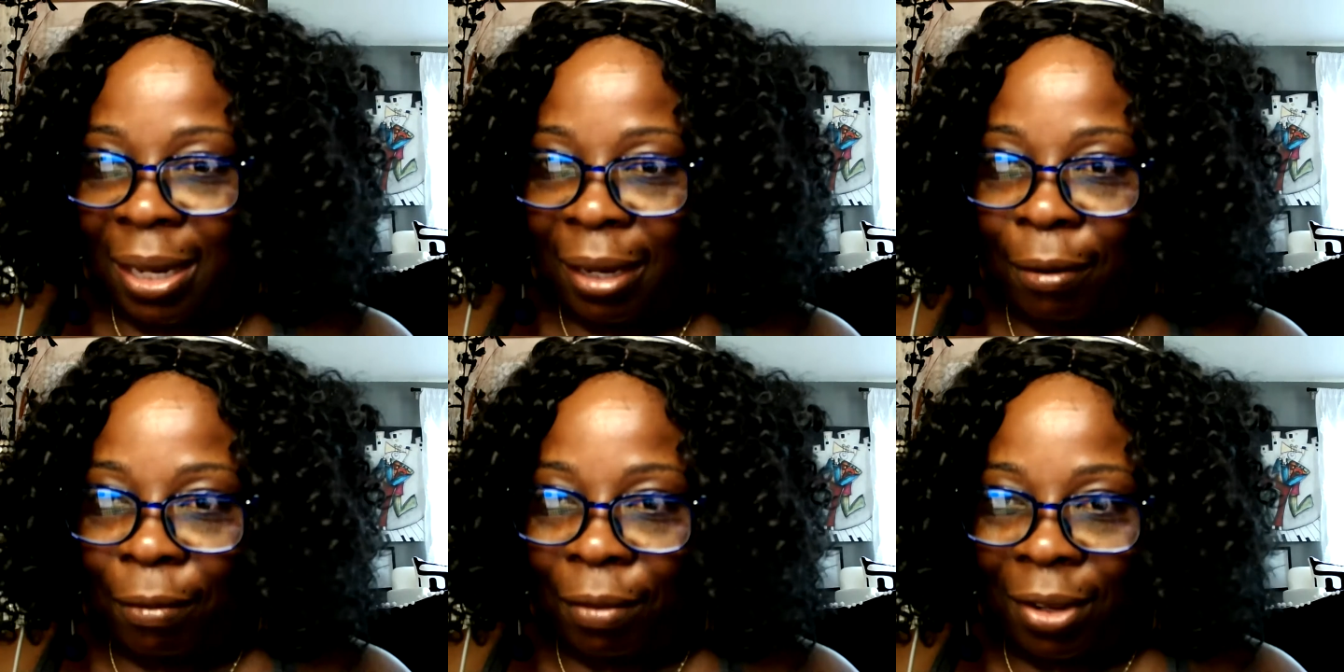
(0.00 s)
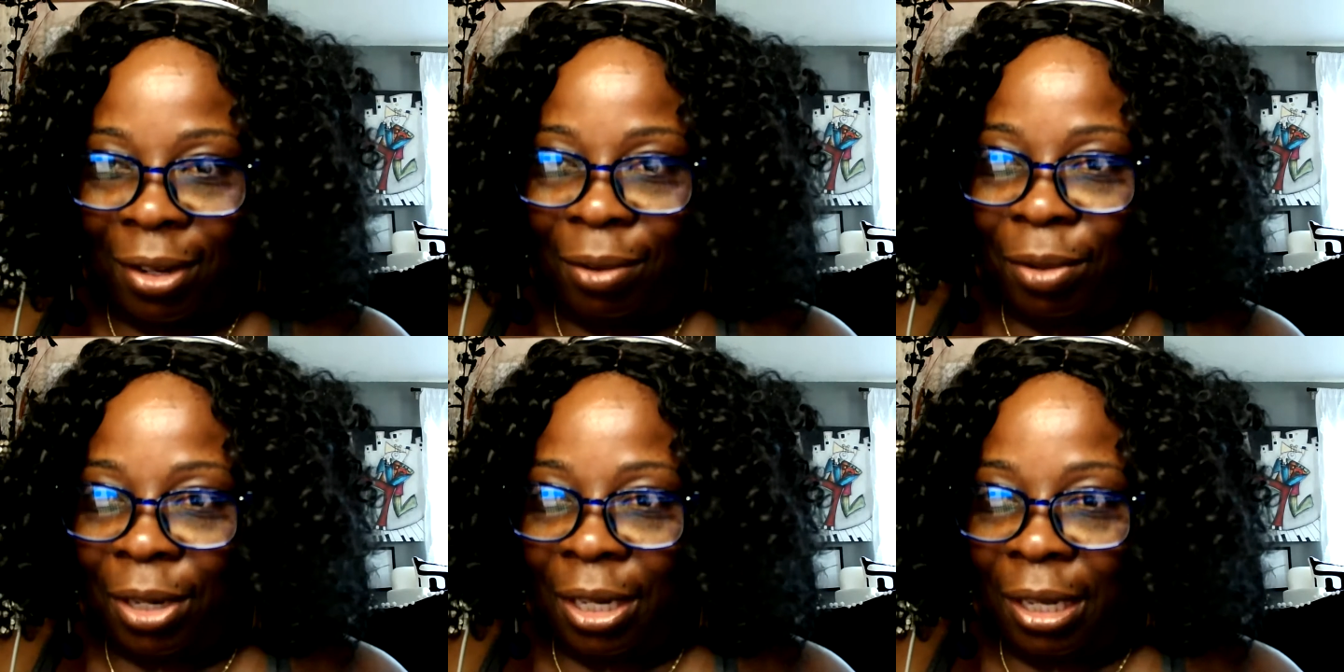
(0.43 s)
like a really
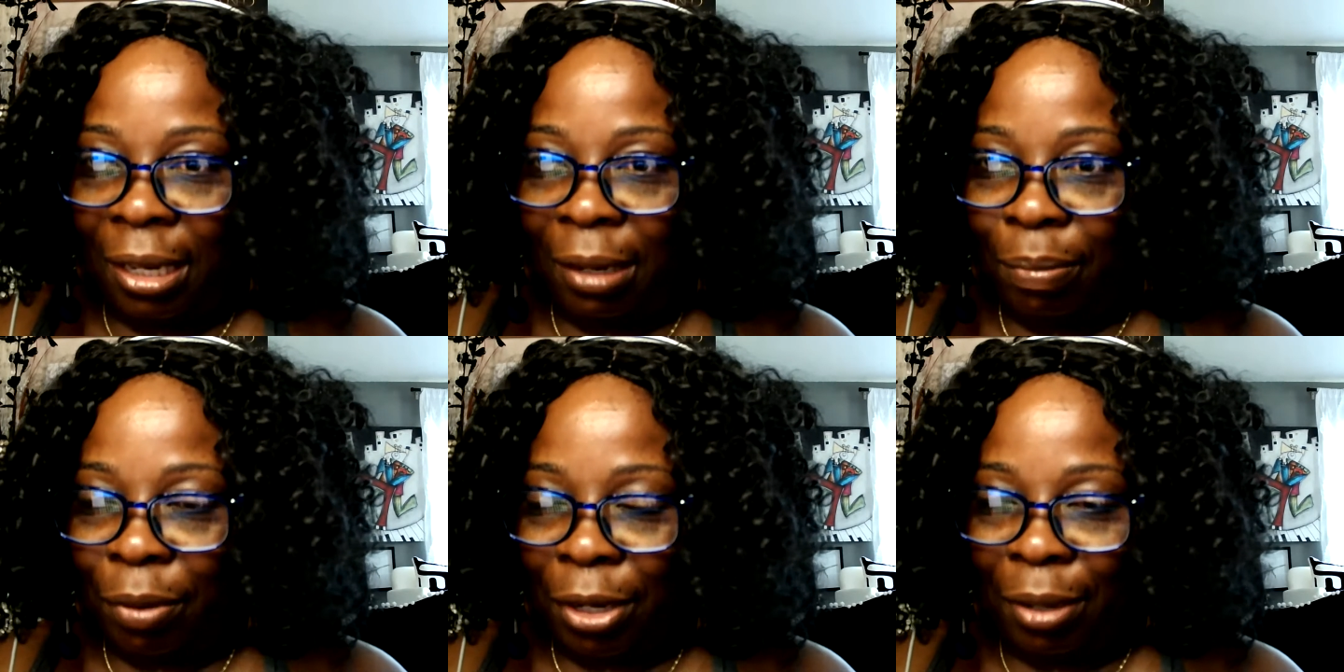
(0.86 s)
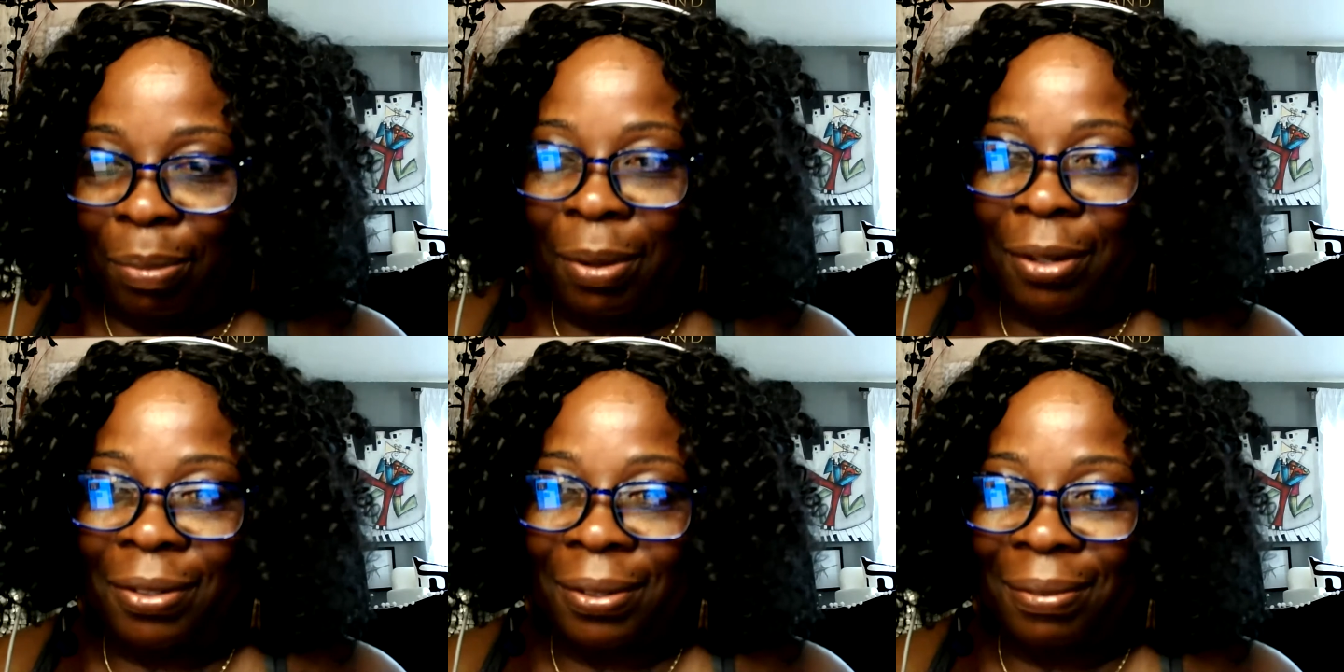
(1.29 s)
really pretty
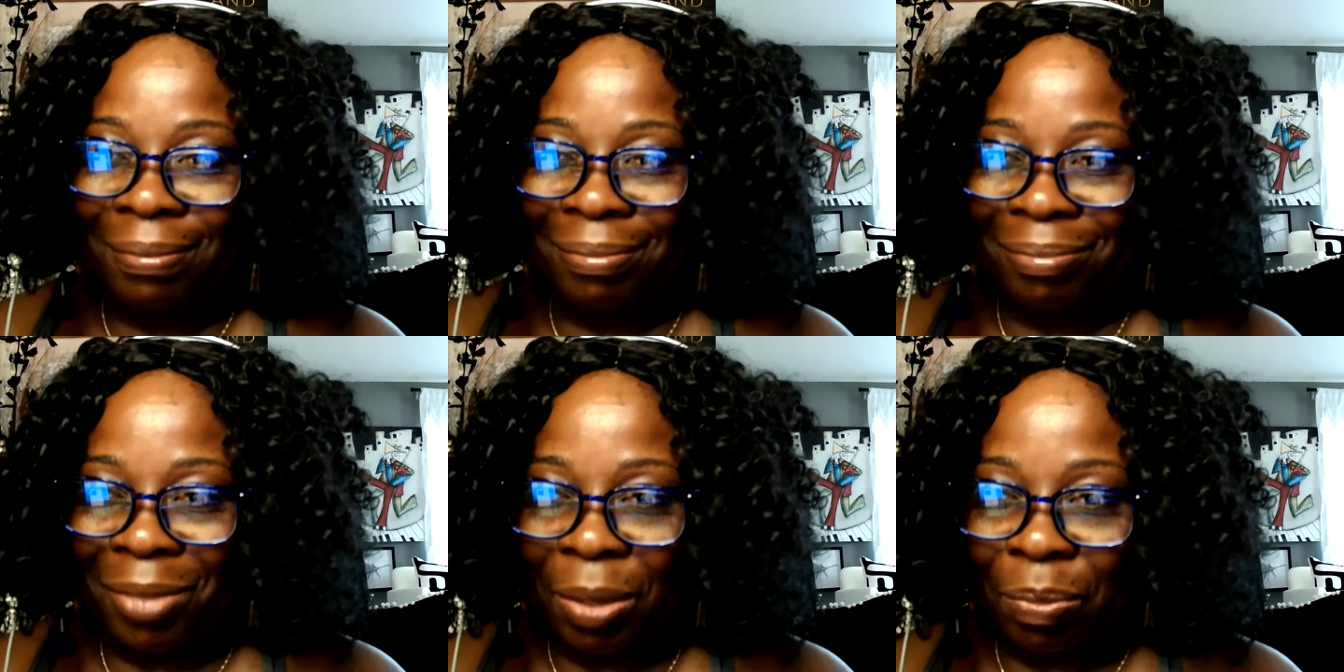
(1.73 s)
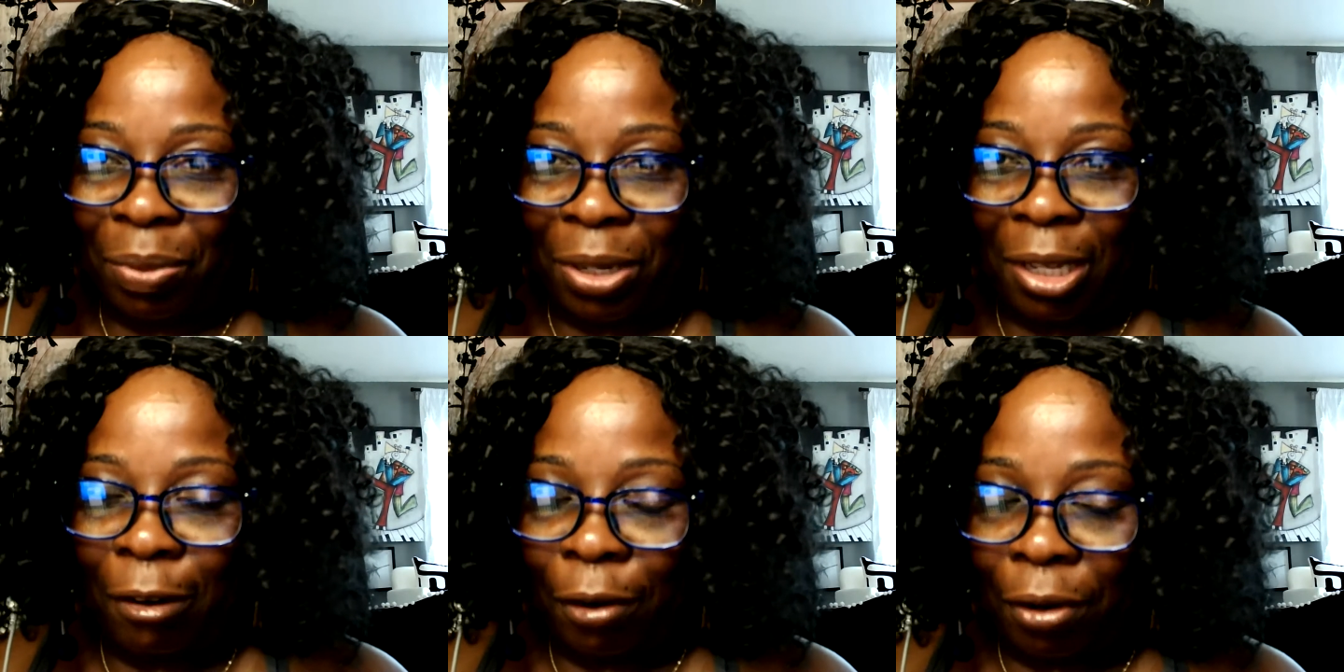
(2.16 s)
person, a
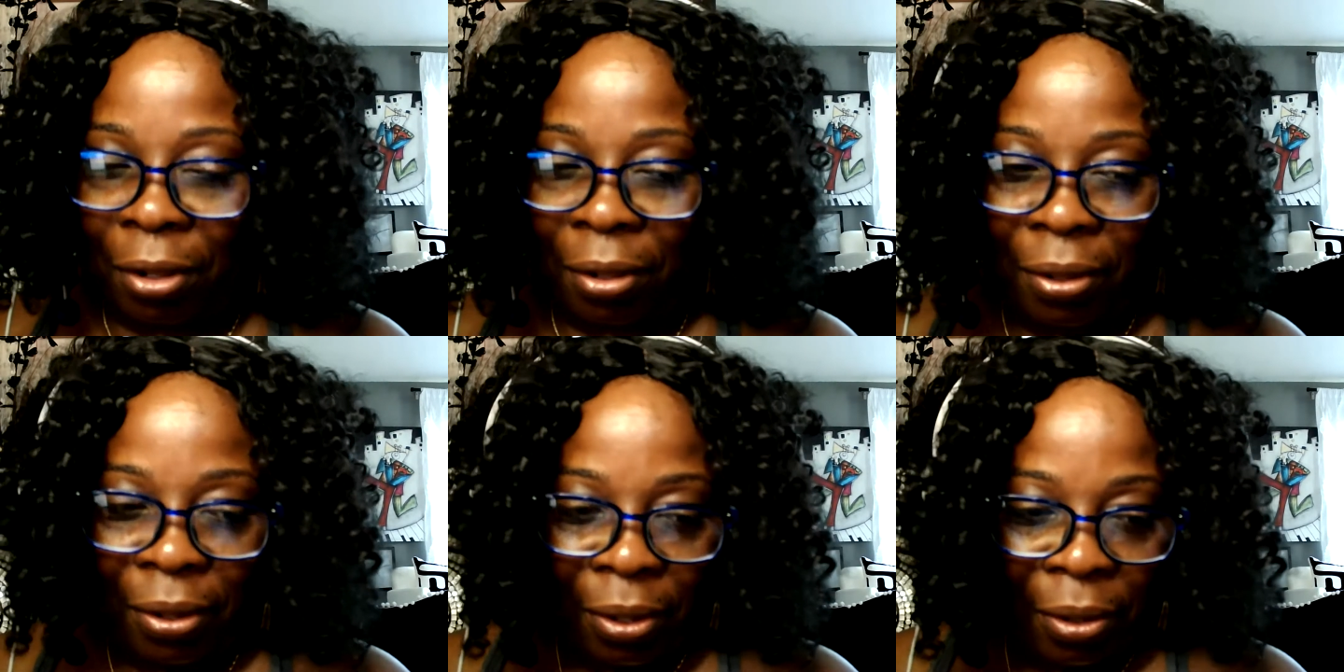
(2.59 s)
pretty girl,